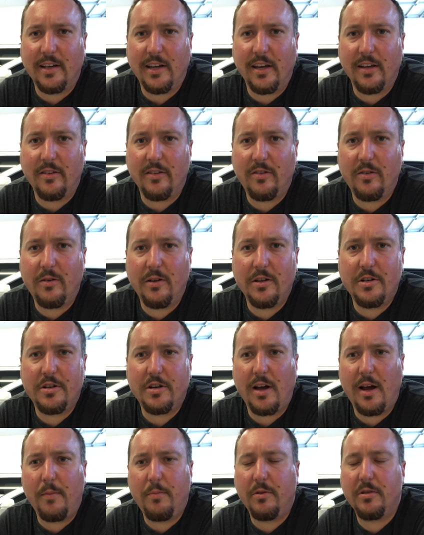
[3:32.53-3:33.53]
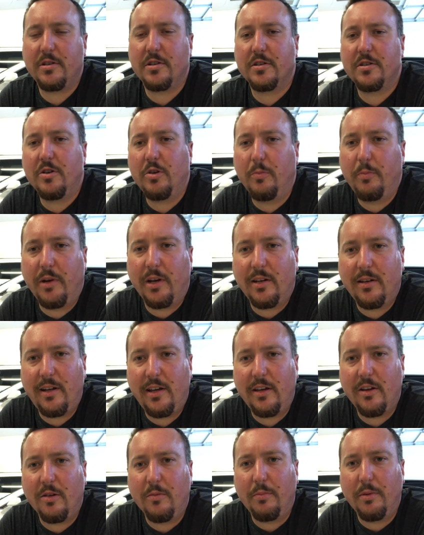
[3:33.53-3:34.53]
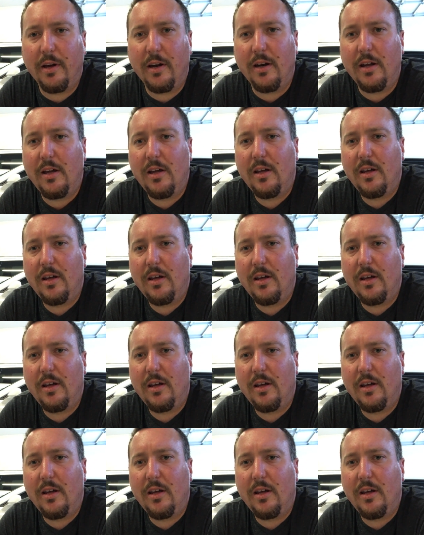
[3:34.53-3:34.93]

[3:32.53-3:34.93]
get to his shop, which is no big deal, but